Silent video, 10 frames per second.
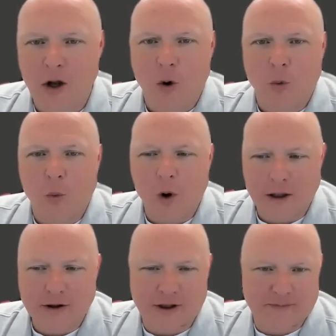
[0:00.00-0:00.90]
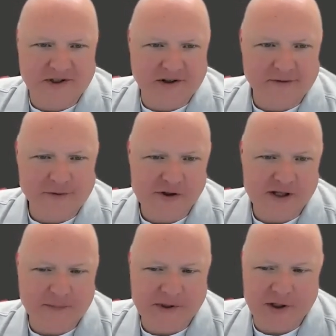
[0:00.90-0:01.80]
Welcome to the first
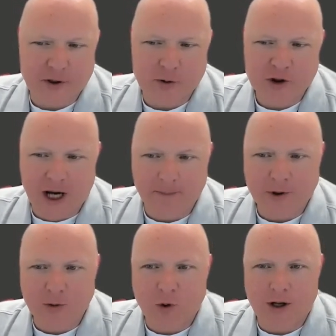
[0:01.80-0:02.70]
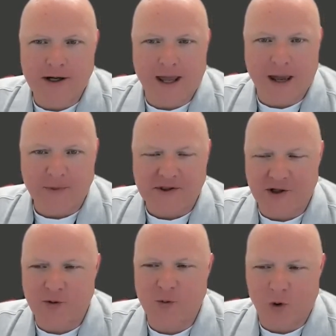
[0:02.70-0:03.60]
episode, Chapter 1,
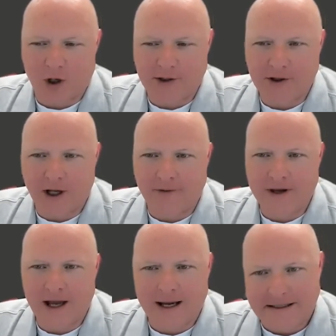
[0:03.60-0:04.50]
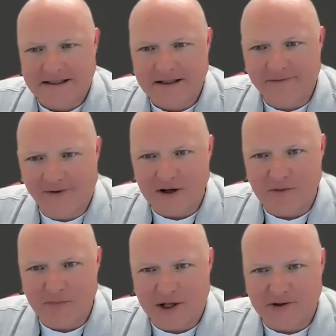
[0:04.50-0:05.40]
Episode 1 of the IT
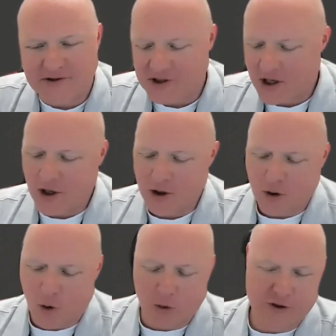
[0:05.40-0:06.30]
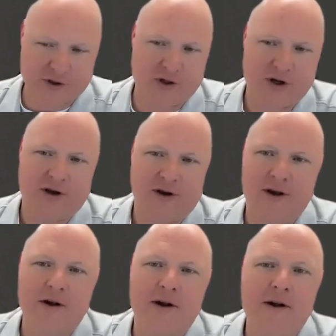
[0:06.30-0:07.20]
Fundamentals course.
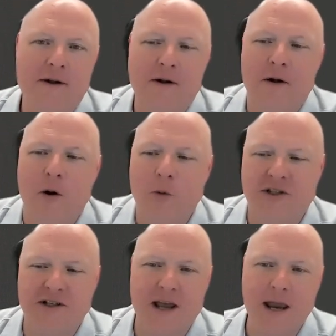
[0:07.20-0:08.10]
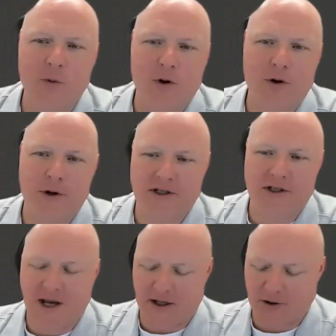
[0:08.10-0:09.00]
Today, we're going to
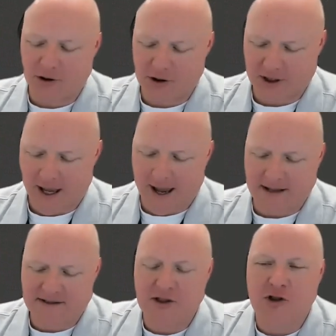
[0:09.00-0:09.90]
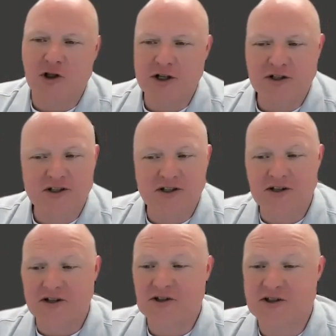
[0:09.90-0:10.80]
take a look at just
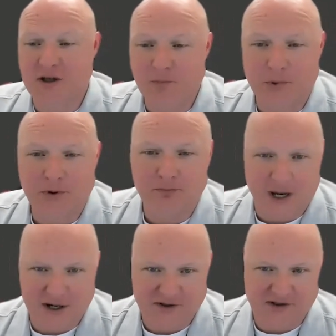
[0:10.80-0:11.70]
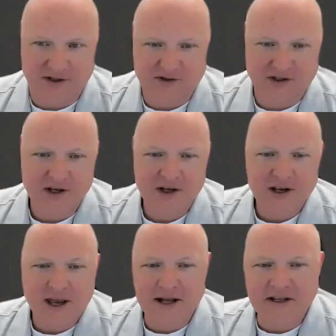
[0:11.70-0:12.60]
the simple basics
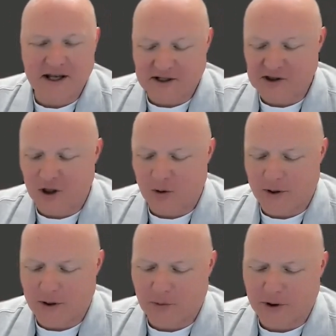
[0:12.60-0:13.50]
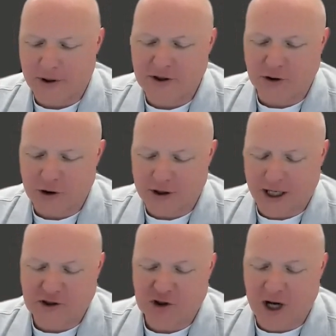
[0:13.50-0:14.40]
and get us going. We're going to look
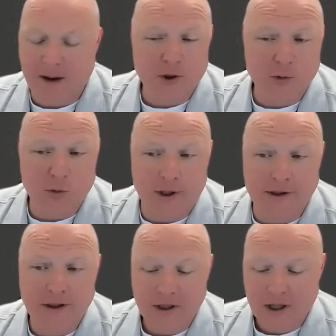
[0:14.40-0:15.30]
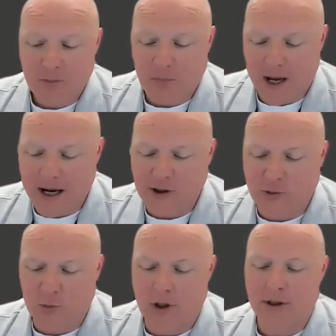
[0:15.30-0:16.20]
at Chapter 1, Page
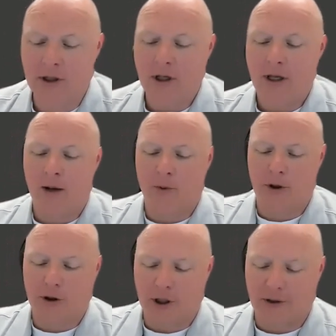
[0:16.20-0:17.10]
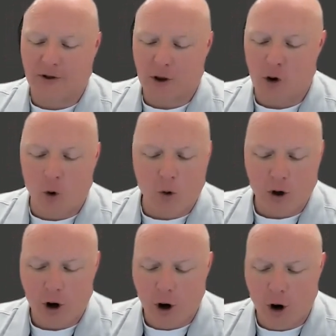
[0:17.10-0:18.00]
1, and we're going to look at the
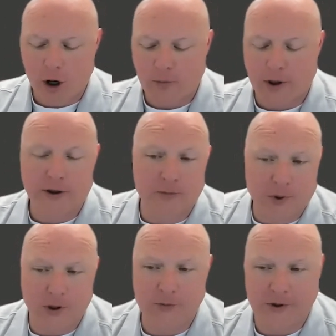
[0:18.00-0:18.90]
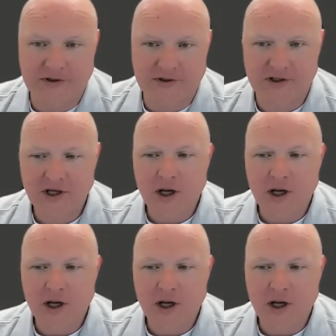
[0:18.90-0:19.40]
core hardware components.